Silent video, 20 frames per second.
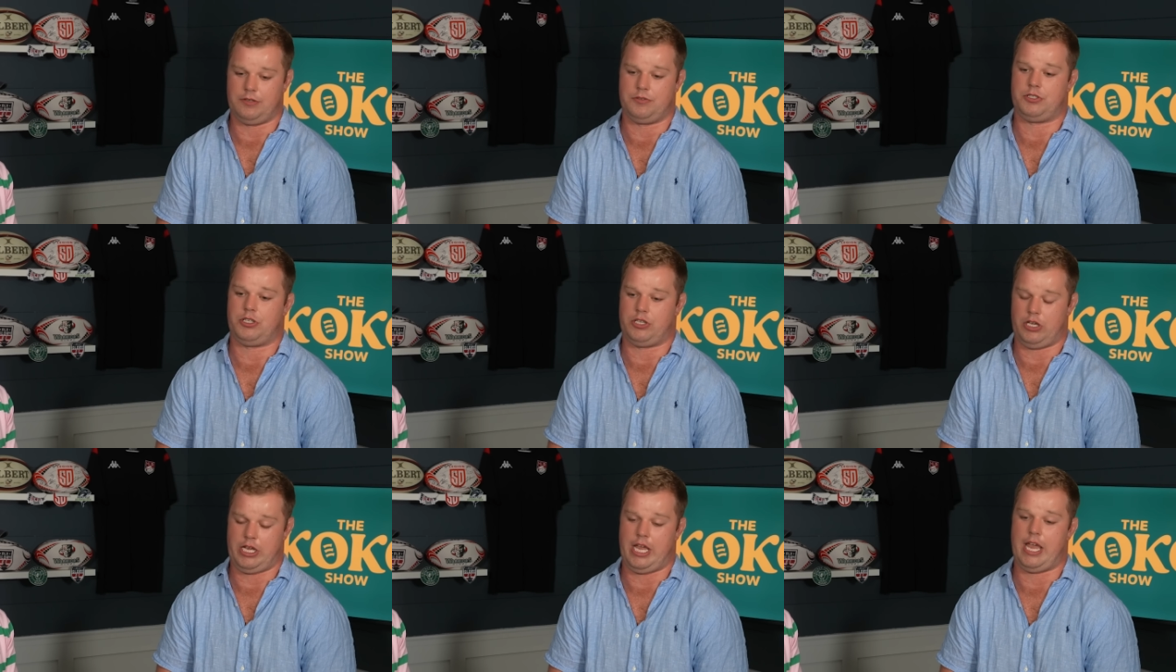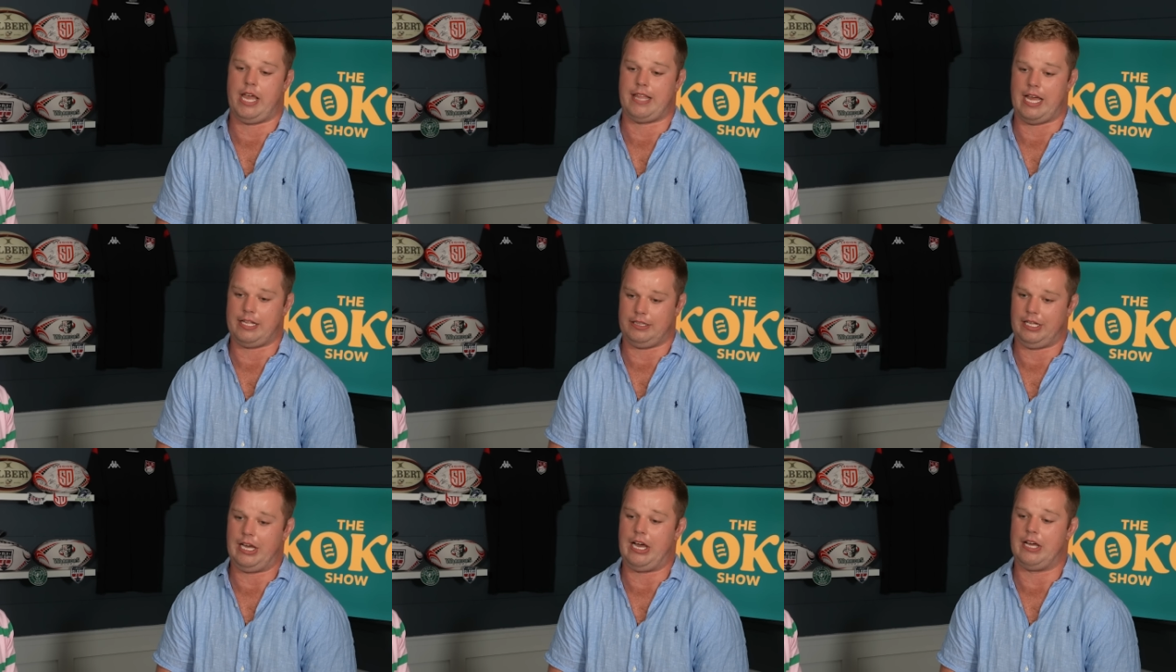was yeah
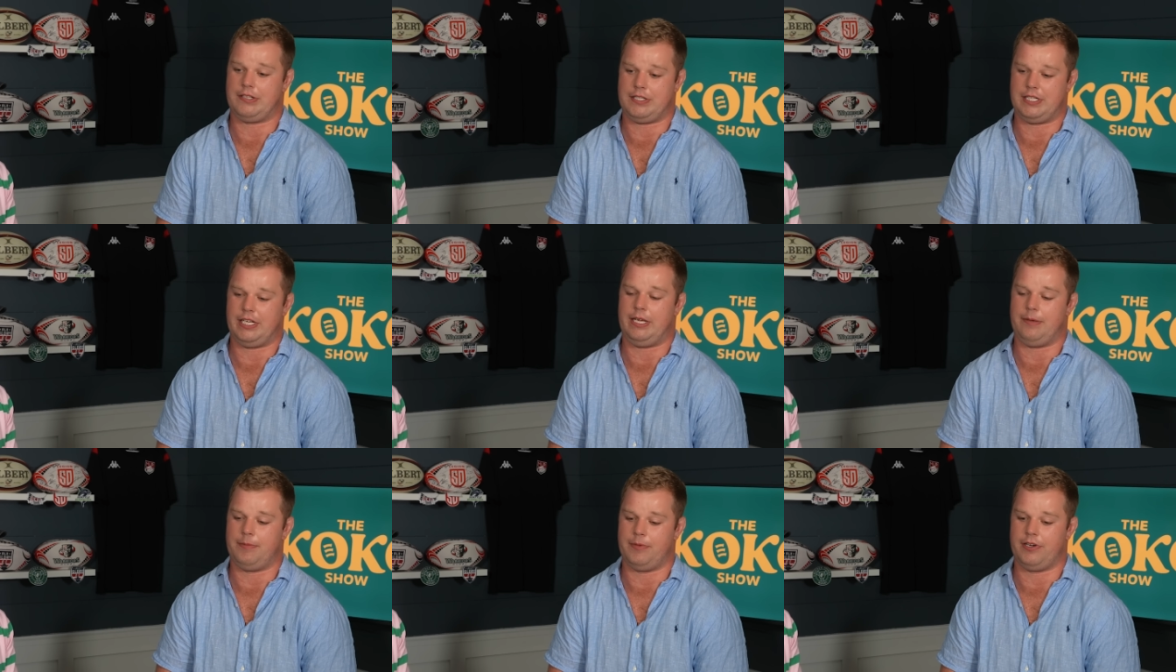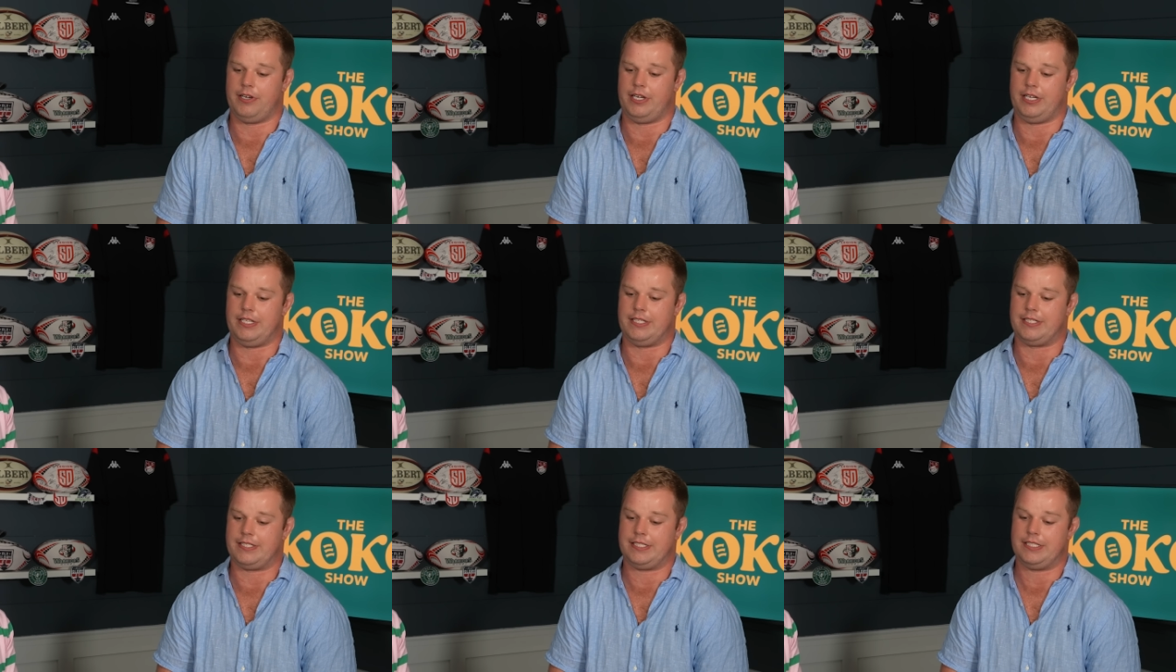that last scene where
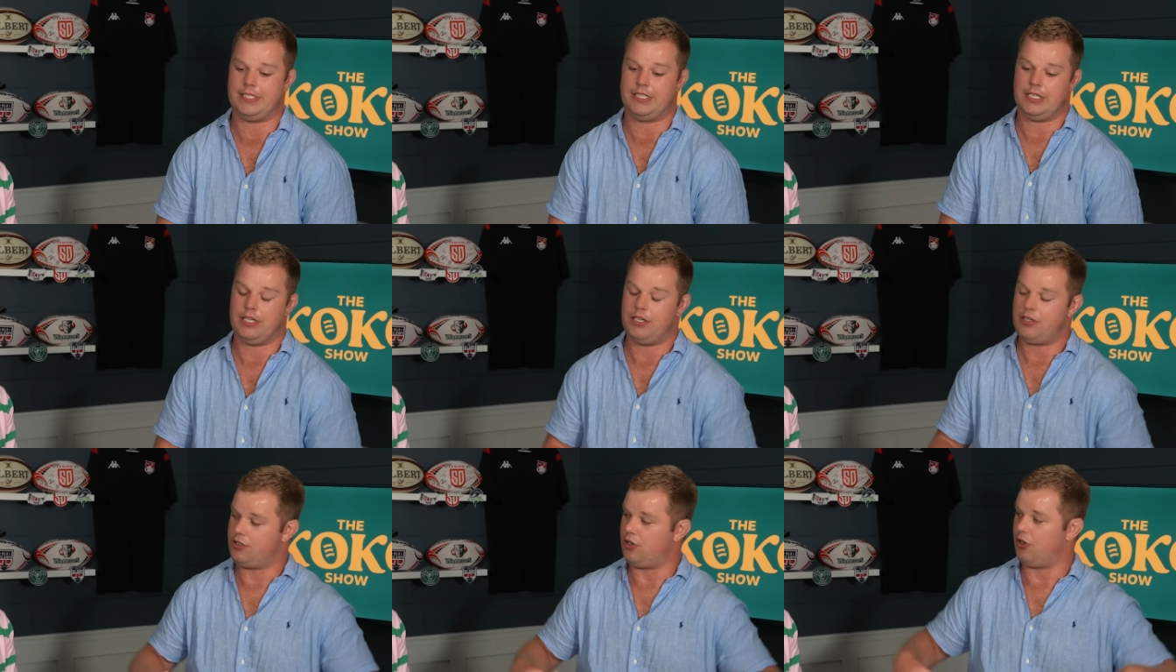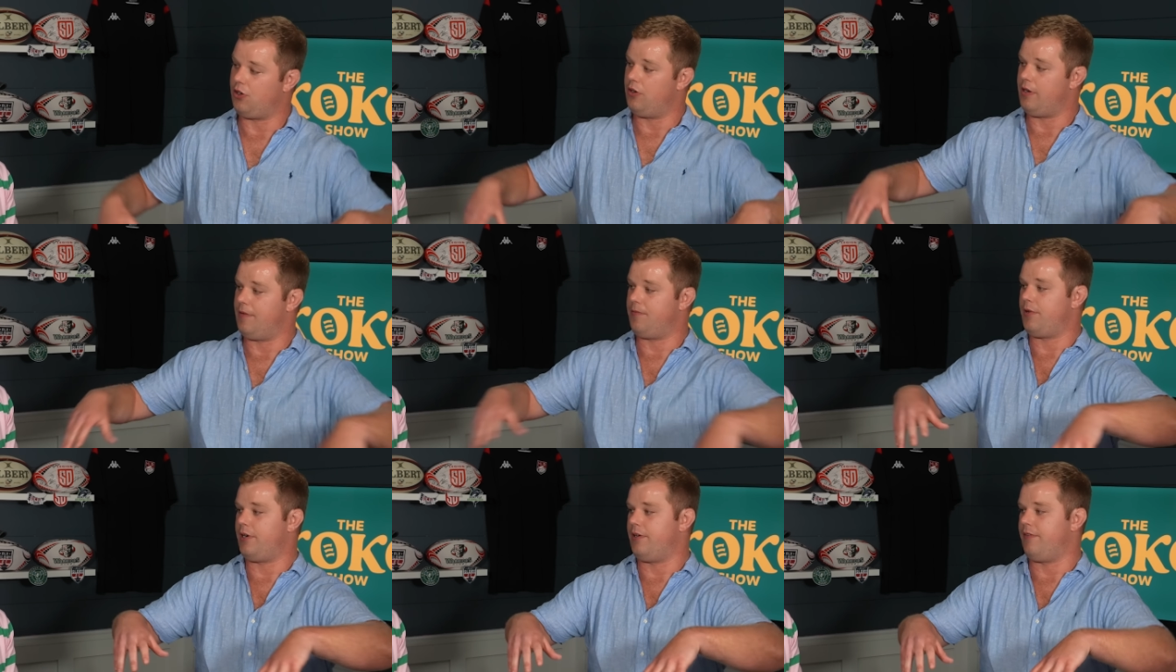he's got
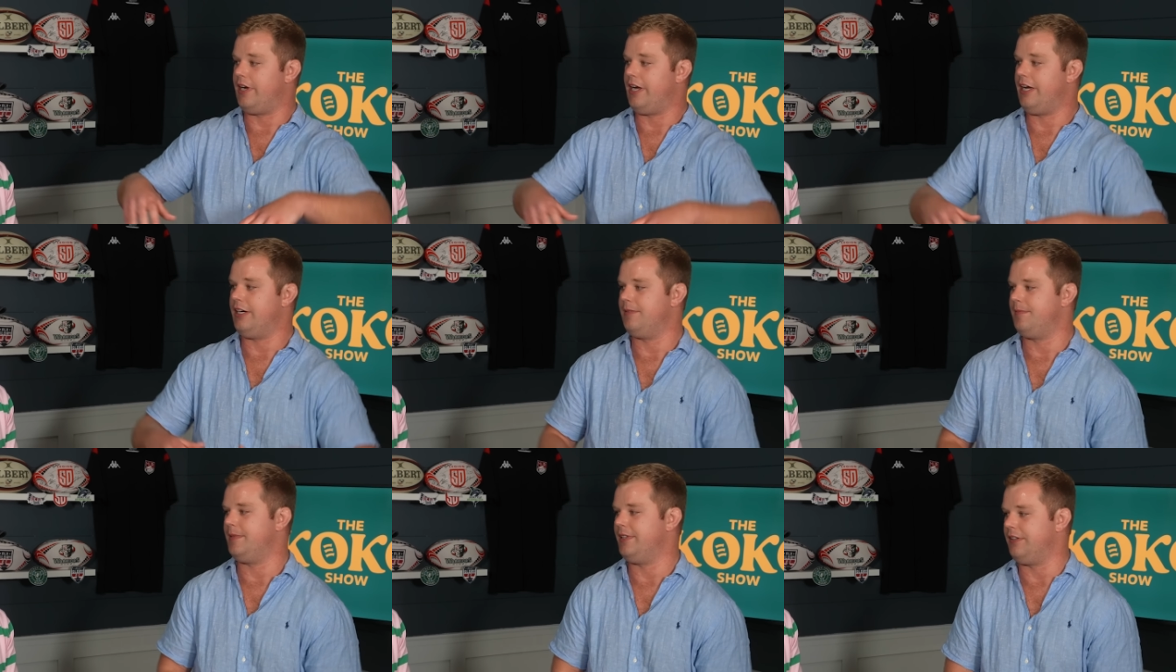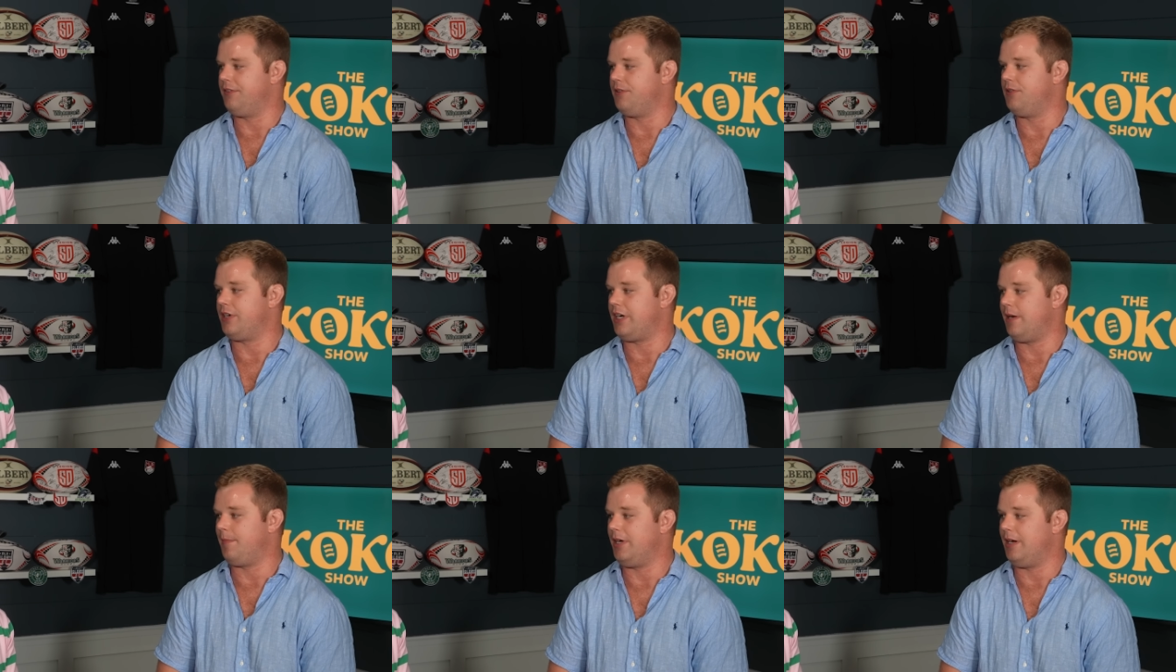everyone around him and they're
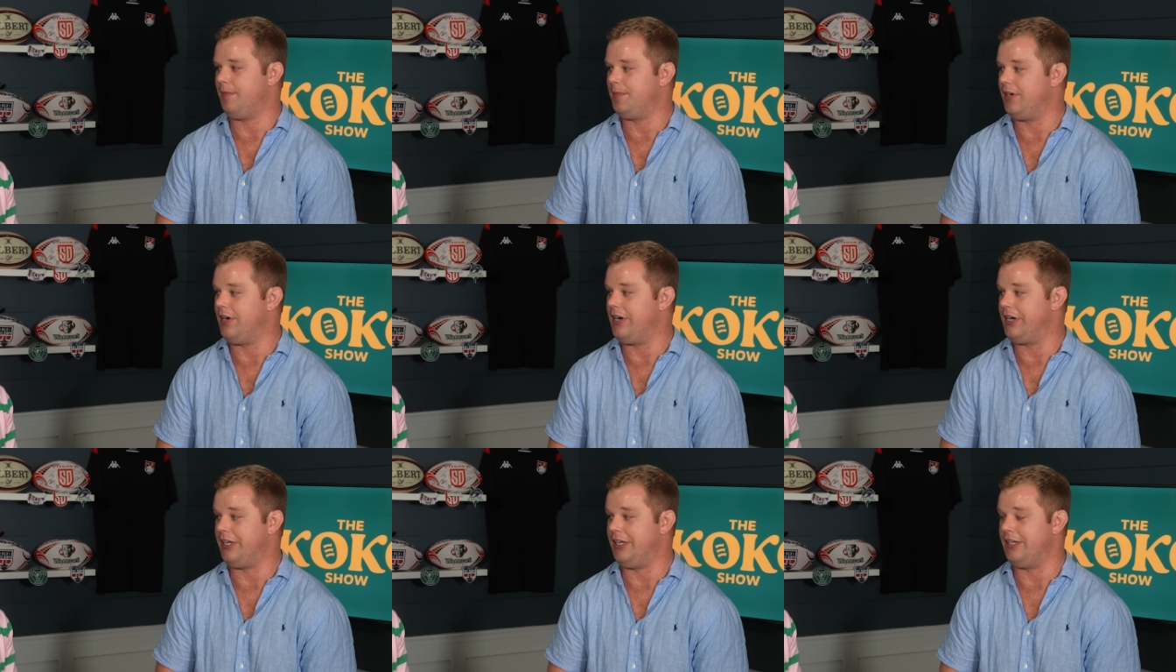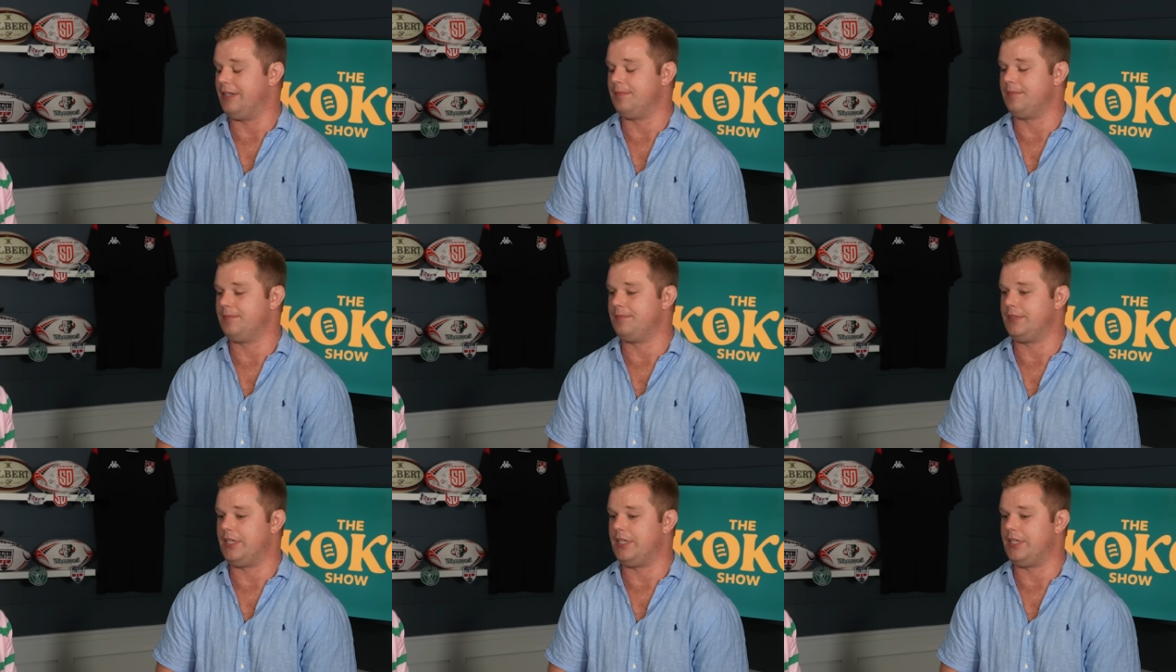all coming up and hugging him.